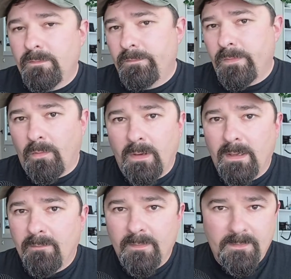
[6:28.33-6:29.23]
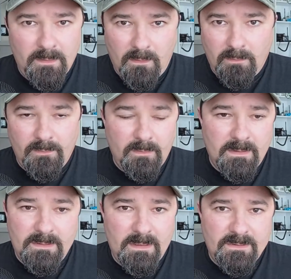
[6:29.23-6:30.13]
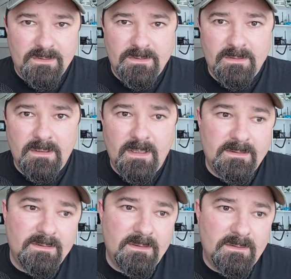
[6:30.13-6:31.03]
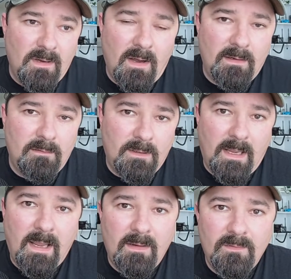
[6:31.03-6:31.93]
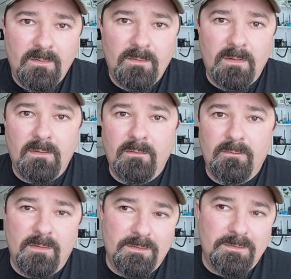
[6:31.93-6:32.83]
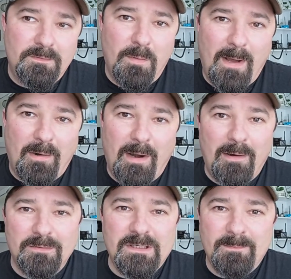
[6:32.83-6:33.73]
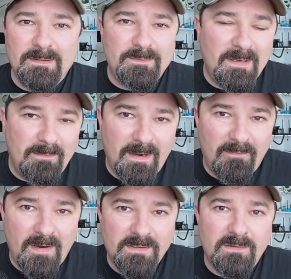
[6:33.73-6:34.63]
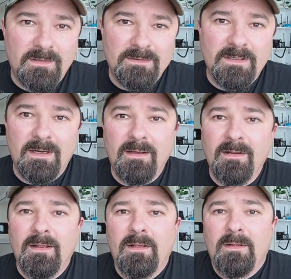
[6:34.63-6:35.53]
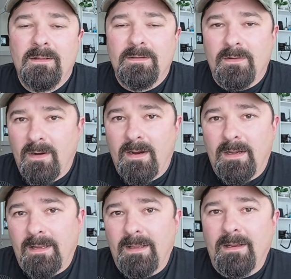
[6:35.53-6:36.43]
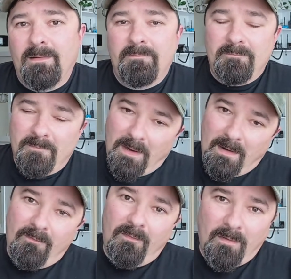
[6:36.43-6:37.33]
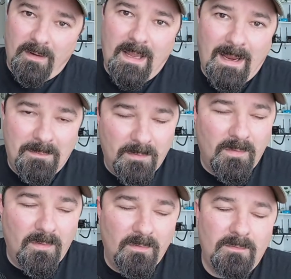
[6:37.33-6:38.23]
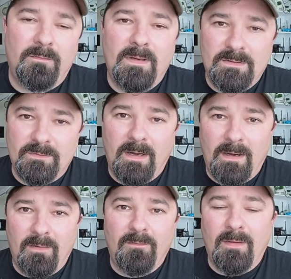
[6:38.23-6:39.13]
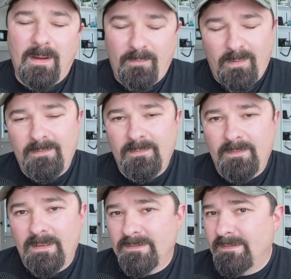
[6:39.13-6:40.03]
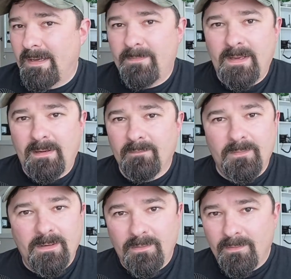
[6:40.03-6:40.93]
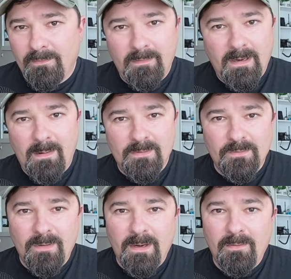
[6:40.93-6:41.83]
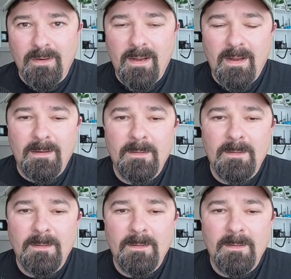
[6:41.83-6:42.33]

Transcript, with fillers: 30 to 50 dollars that it's just it's just not the case you no matter how cheap it's being manufactured in china you're not going to get a very capable mesh radio for that price it's the same thing if like you're an amateur radio guy